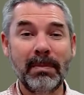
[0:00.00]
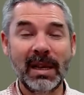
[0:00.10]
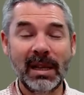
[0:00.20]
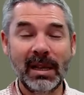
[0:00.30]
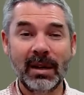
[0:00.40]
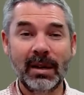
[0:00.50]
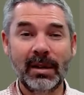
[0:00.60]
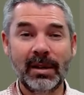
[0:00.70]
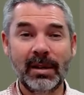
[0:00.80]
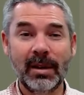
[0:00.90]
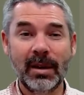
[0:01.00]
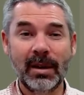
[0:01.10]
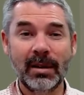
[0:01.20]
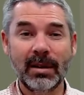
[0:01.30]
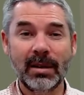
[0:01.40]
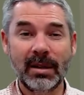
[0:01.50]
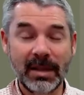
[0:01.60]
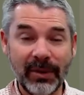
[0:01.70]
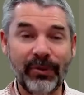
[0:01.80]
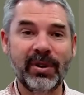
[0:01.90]
million
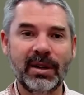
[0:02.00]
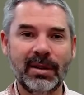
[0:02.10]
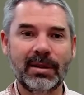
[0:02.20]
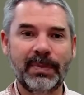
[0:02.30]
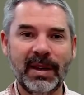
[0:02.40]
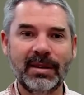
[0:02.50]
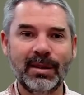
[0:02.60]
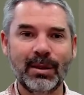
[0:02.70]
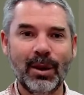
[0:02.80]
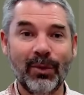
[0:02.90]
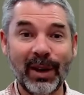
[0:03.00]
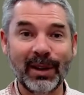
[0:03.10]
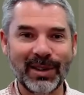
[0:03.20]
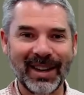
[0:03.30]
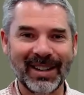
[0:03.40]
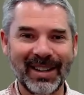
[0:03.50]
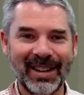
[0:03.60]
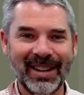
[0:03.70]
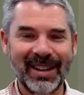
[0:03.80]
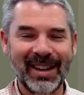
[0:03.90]
different species of insect.
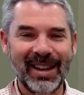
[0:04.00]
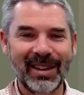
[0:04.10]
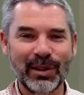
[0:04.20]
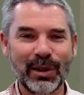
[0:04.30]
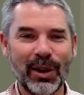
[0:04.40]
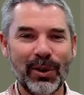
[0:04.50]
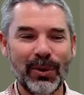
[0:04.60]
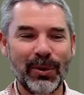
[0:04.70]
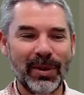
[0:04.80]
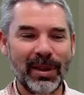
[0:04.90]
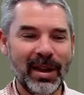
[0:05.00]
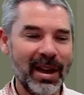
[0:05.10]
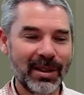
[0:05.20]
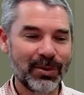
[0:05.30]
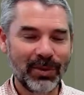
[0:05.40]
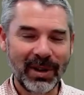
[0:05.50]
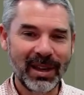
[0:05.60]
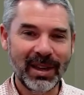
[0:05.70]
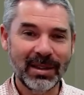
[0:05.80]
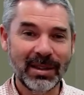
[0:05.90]
So the answer
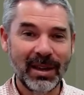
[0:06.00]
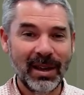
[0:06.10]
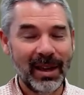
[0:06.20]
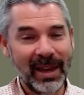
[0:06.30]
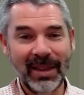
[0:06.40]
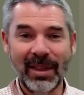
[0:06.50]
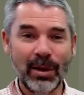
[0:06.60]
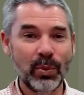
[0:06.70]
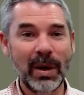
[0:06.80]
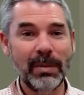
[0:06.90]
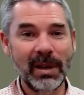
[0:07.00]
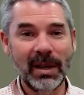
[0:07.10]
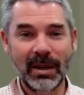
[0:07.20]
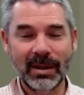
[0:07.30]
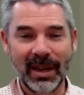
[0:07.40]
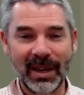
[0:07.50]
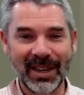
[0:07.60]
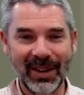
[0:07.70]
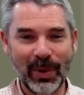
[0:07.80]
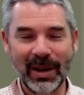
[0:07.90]
really is, in those 1 million
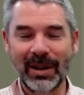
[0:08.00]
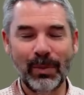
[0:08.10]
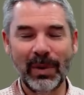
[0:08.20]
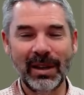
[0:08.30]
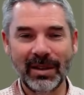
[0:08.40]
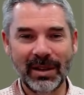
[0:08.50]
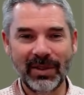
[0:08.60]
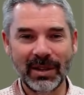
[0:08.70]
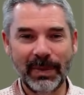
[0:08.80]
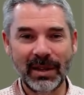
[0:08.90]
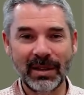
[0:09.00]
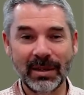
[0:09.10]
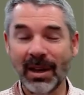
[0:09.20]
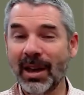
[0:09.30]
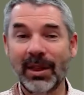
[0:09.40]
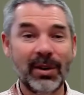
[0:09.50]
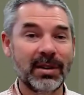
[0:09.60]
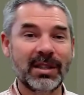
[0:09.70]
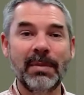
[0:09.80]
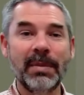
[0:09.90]
insects, 1 million different species, there are
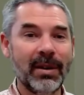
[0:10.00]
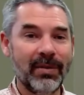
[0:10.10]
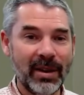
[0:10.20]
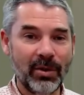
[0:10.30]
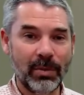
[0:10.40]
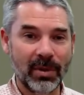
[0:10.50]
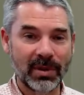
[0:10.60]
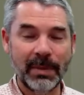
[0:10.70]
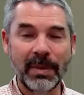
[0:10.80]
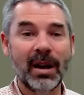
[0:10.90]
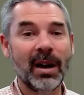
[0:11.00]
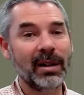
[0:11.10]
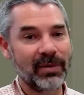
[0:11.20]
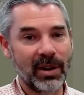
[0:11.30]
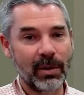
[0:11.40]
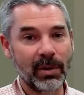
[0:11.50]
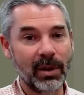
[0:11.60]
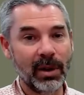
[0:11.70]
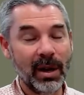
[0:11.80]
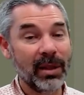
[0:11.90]
some that are vulnerable, some that are highly vulnerable.
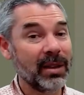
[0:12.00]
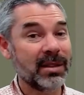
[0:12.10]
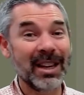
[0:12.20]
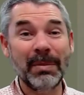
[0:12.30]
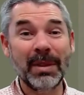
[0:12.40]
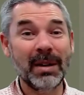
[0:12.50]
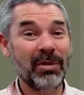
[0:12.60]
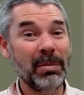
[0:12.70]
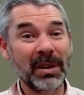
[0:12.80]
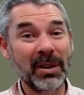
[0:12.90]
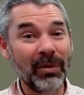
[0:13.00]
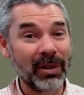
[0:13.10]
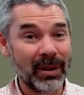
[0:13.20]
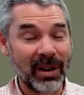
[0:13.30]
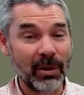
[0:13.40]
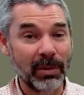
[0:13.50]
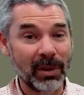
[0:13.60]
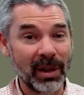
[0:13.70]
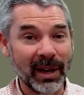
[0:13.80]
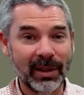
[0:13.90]
There's some that are probably not very vulnerable,
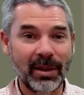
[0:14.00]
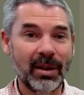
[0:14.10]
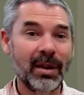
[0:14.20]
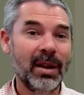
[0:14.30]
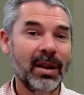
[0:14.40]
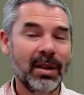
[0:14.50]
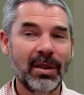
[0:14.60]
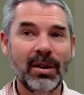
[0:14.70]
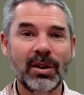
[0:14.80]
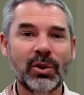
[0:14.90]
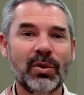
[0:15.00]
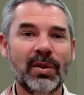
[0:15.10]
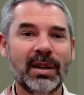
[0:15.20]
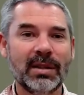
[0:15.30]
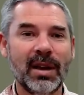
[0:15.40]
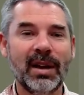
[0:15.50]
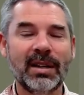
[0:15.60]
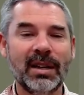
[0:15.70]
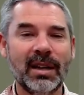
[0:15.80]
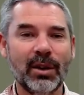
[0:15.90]
like the notorious
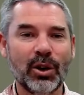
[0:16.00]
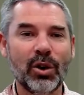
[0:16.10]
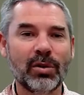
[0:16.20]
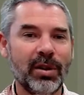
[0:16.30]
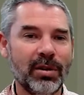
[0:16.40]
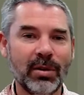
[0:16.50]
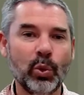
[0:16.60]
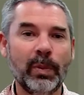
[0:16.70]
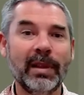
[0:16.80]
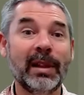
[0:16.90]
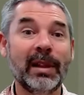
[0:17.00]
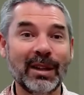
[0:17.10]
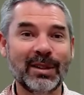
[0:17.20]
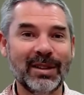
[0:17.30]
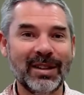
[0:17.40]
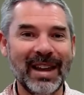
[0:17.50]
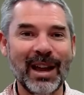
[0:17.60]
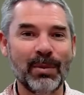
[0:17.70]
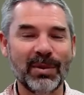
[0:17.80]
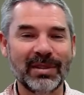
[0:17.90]
idea that cockroaches will be the last
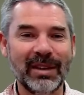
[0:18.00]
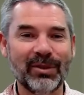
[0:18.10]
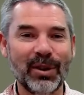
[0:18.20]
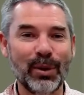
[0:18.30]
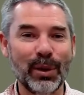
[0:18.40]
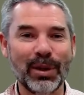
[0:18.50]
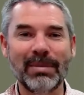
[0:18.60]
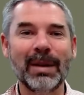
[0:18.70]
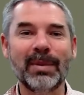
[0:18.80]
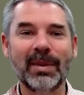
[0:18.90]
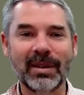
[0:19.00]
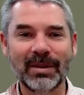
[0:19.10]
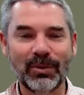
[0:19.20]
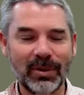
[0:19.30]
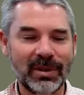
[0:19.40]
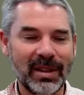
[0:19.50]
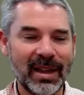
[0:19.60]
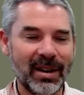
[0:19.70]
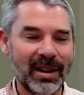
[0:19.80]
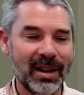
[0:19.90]
animals left on Earth, and maybe there's some truth to that
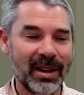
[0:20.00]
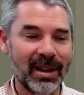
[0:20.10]
idea.